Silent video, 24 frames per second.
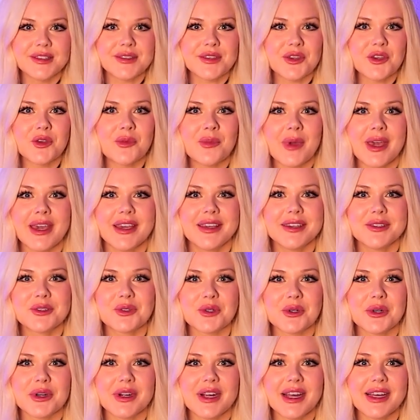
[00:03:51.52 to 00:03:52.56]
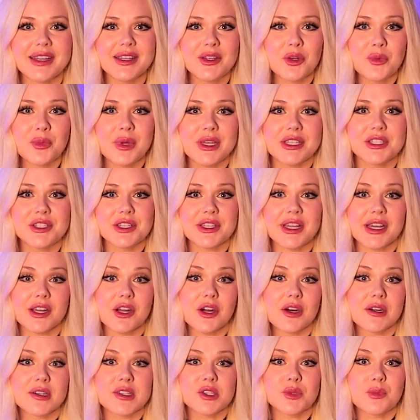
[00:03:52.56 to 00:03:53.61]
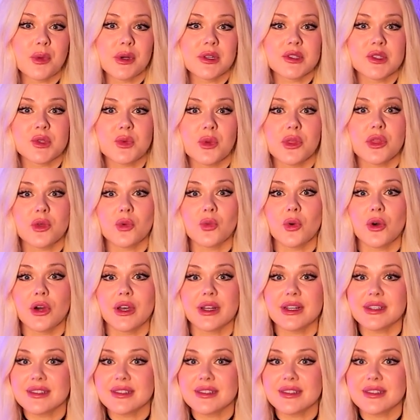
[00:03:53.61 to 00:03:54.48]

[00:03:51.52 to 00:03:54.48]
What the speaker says: So you may draw a little picture that corresponds with the word